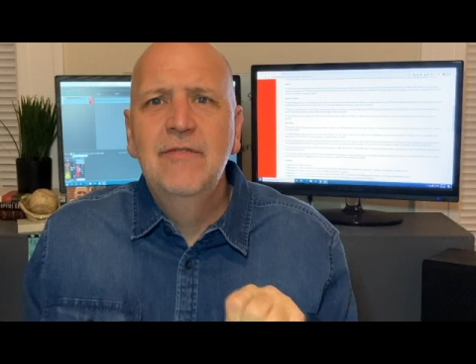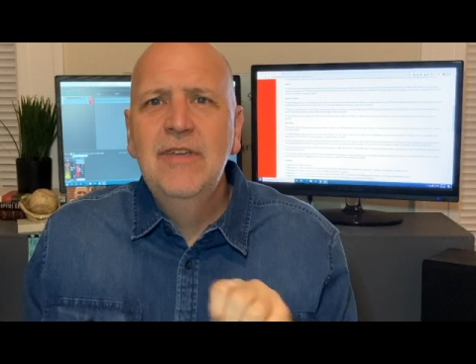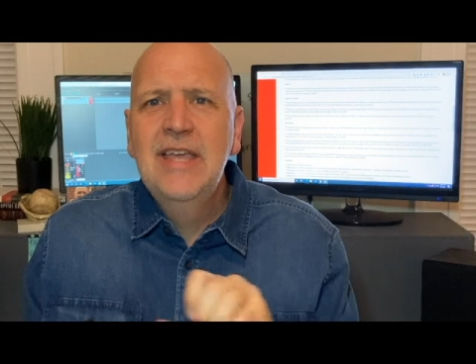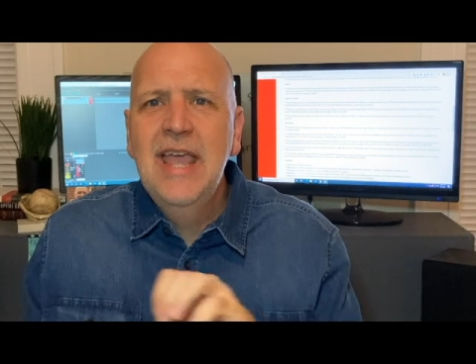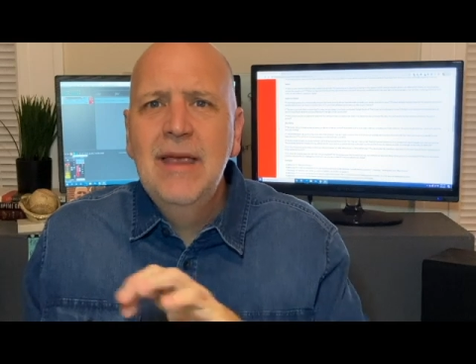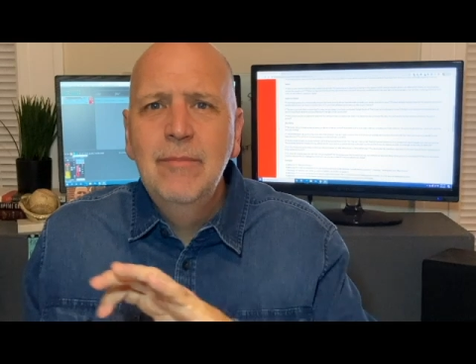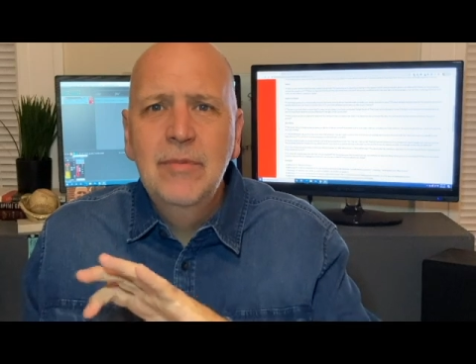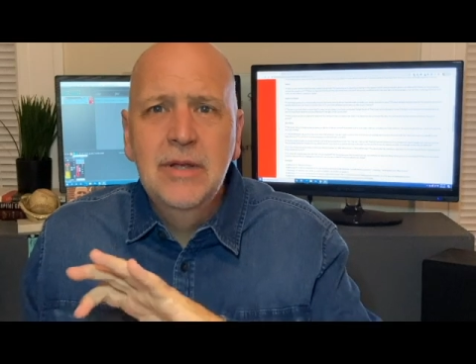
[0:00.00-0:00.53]
He
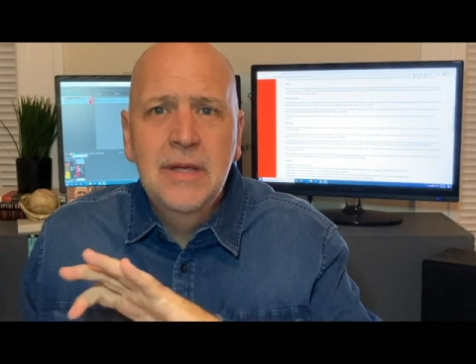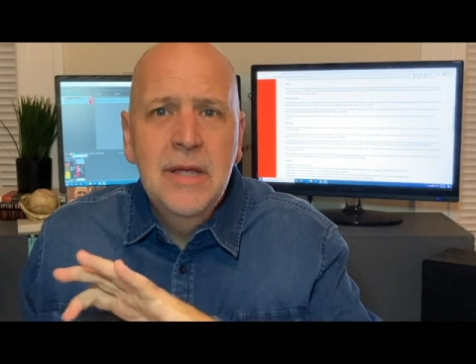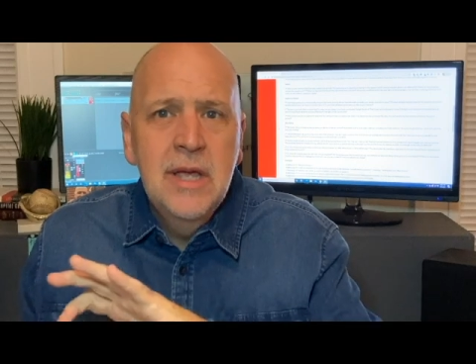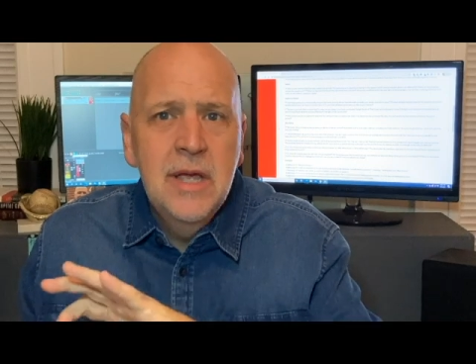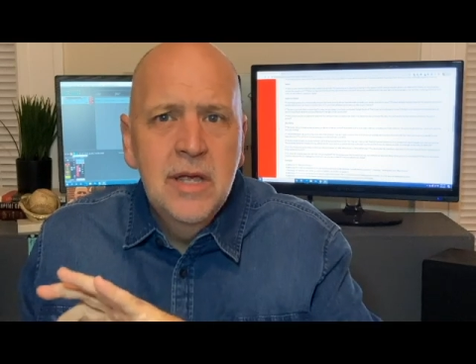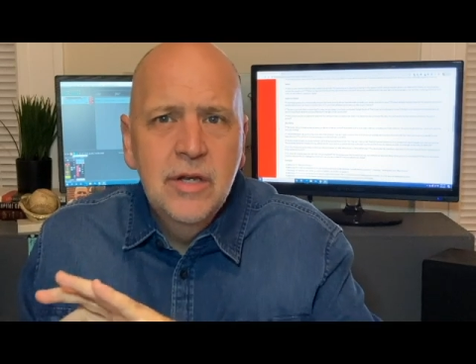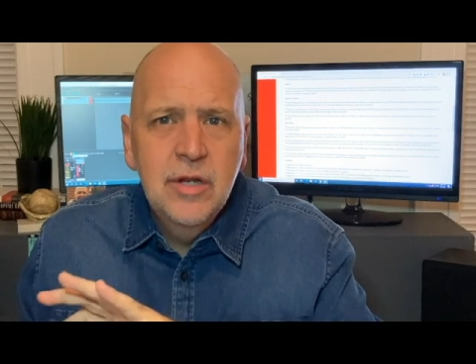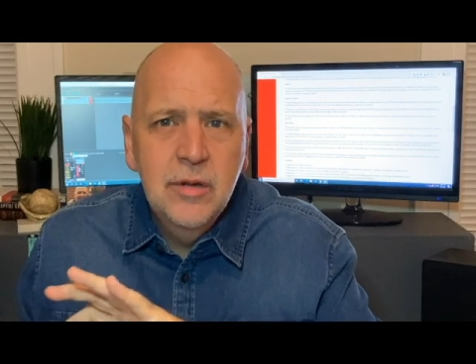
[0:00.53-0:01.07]
came to
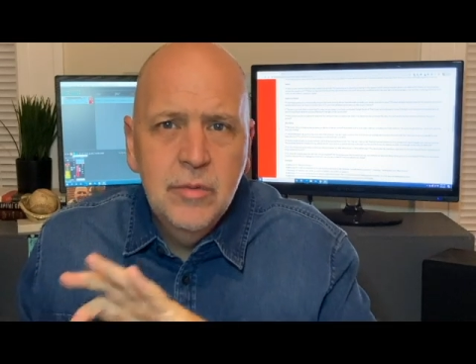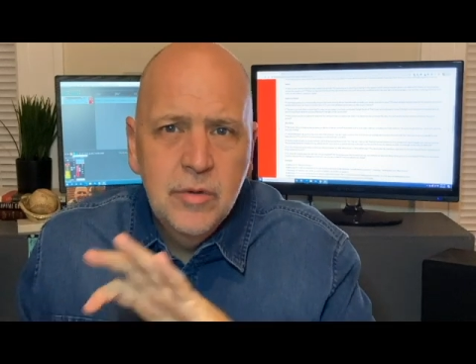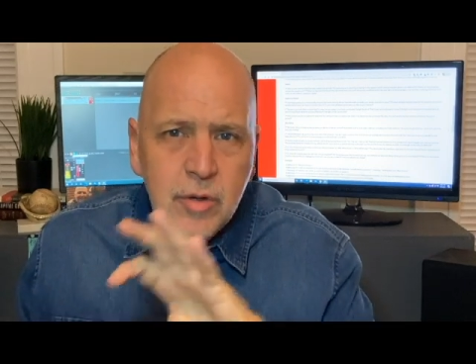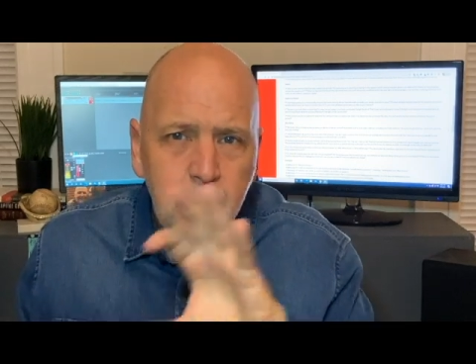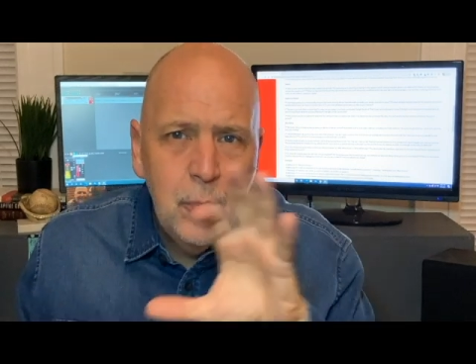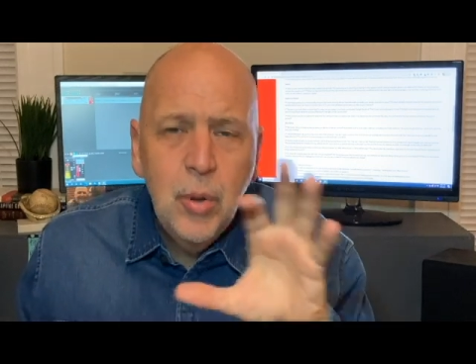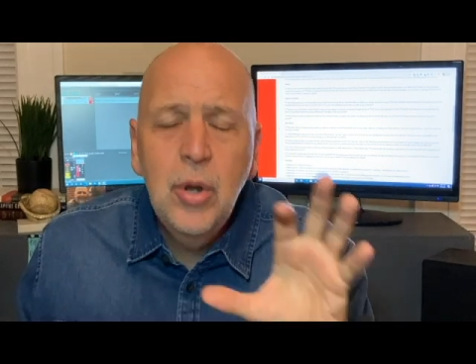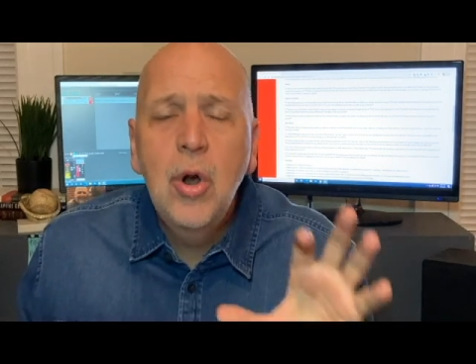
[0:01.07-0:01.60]

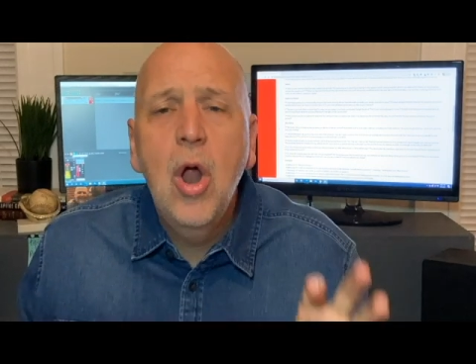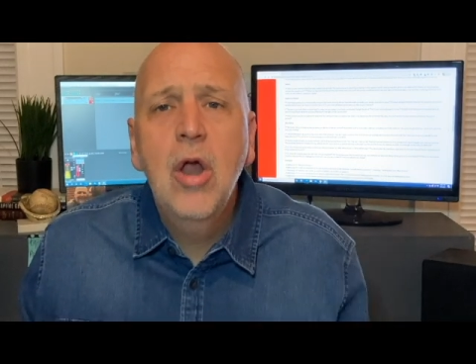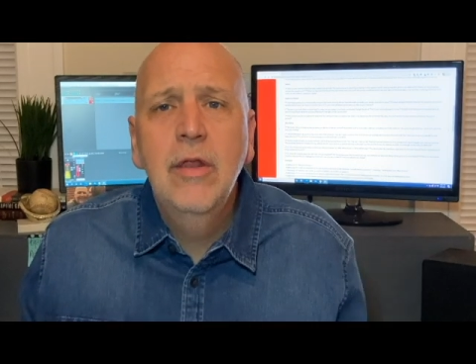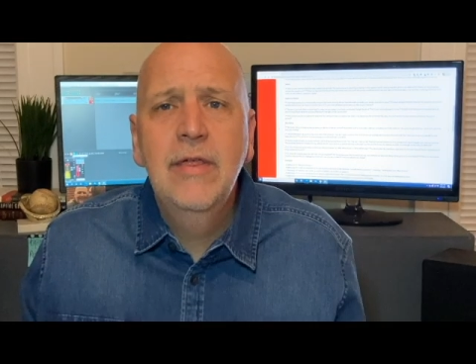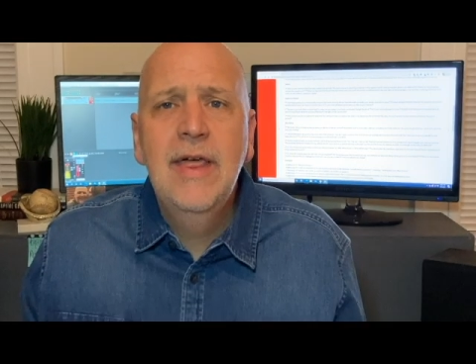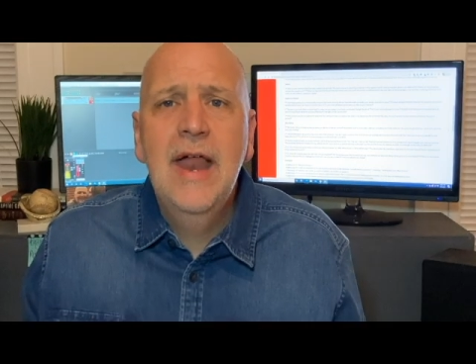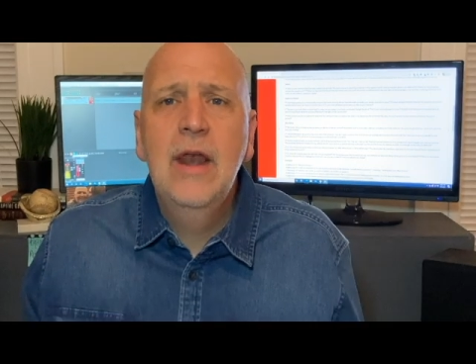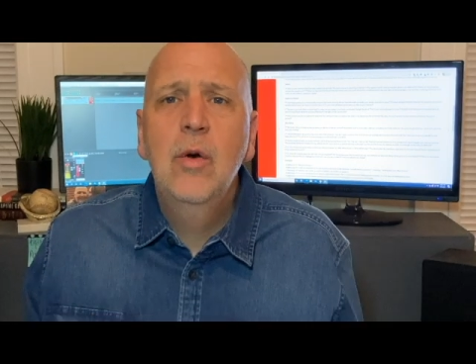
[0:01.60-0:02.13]
put all
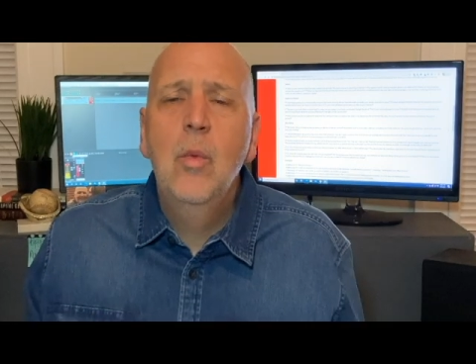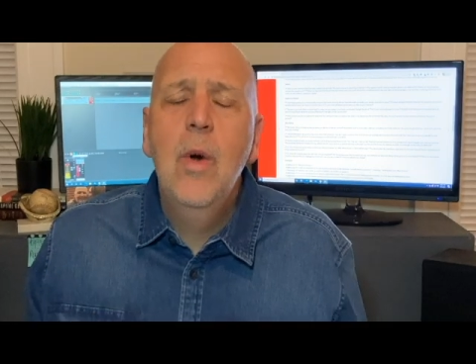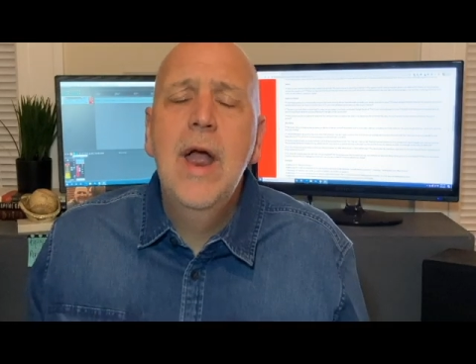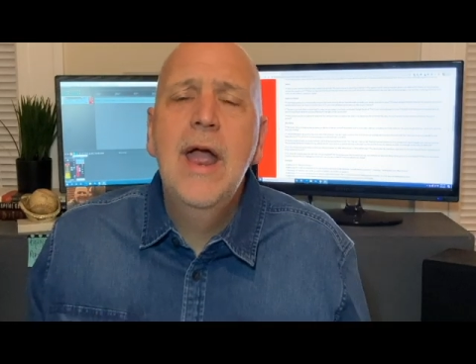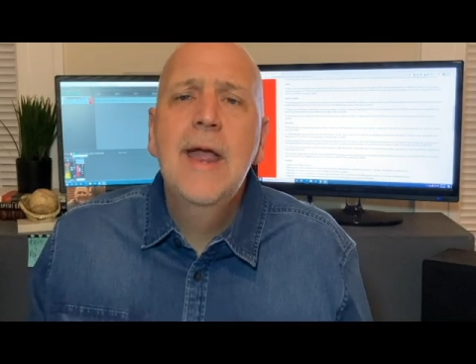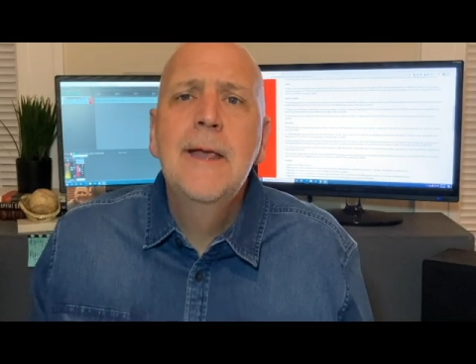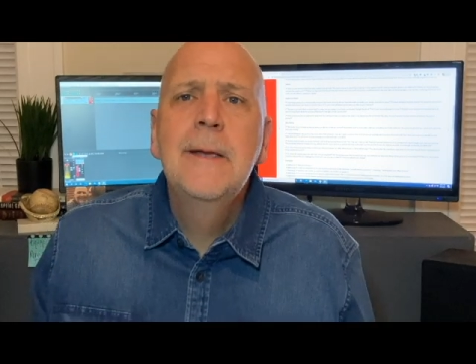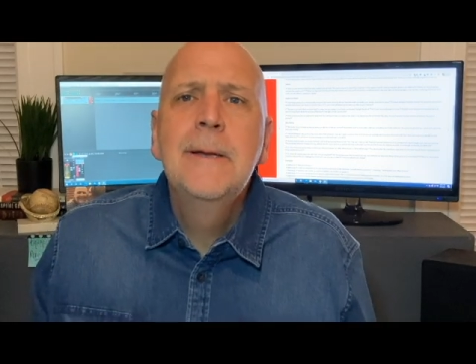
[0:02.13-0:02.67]
of that
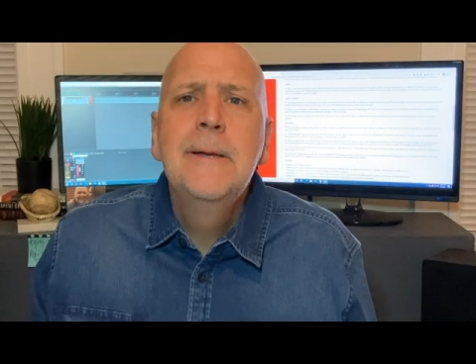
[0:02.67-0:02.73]
away.